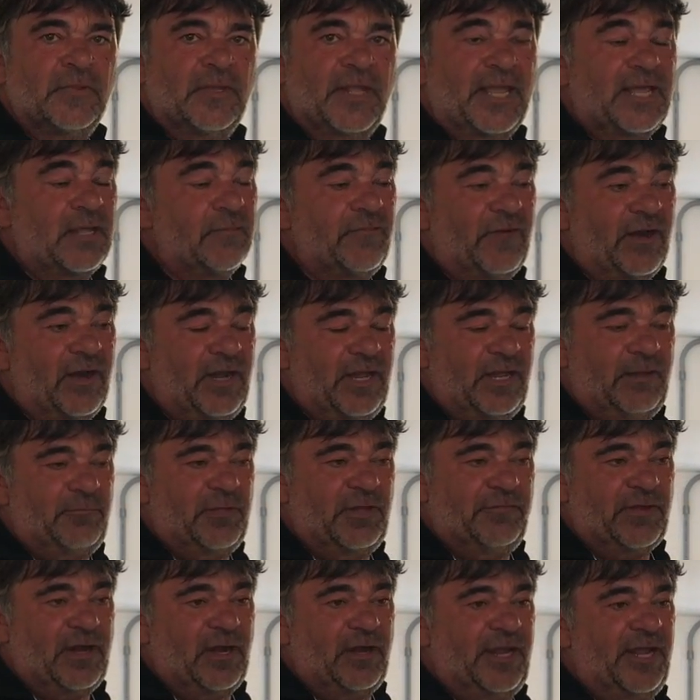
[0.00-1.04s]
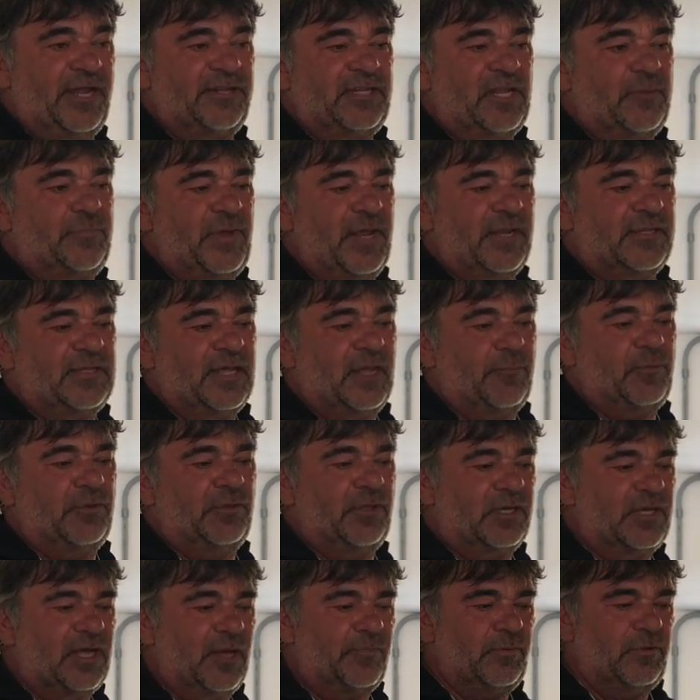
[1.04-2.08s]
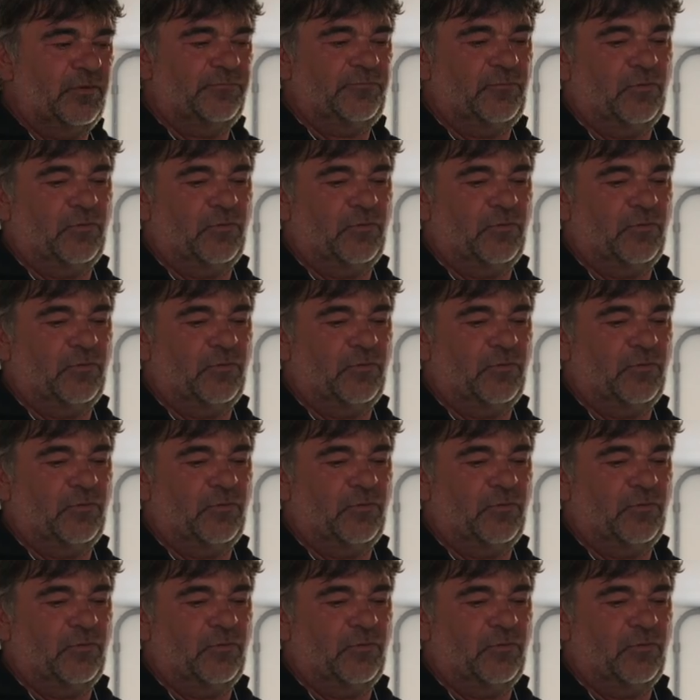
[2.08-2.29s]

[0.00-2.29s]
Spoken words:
It could be very easily picked up with a couple of